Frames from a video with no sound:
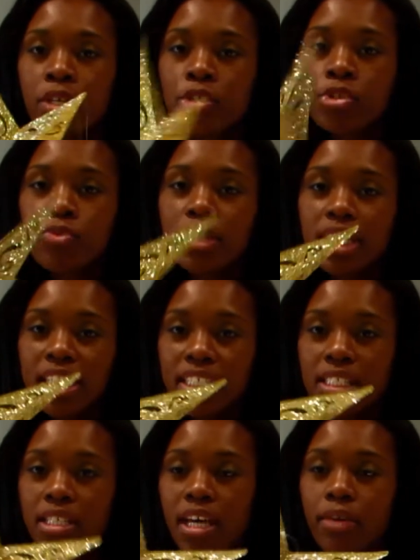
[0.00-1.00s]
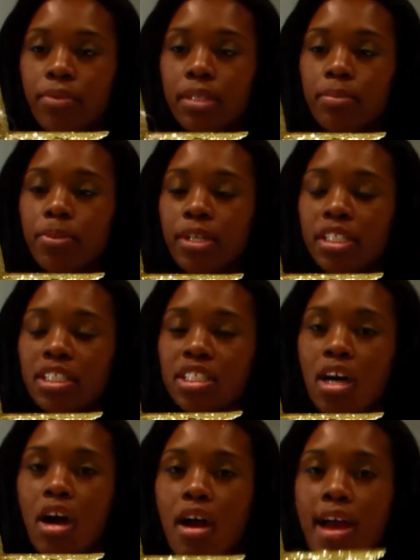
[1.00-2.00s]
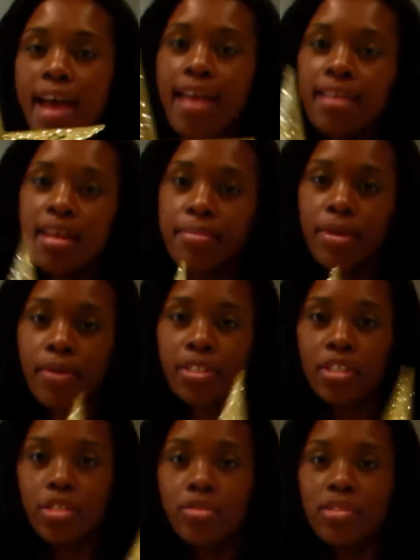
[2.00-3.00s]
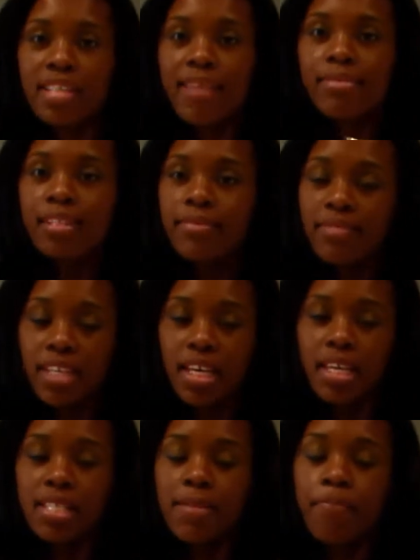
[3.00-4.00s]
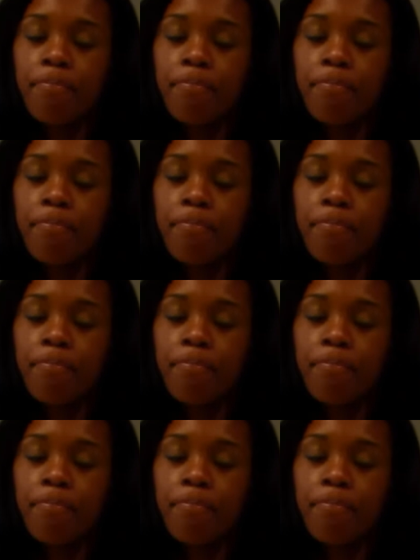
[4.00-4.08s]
So it really does look like a really pretty star. And I'm going to do several of these.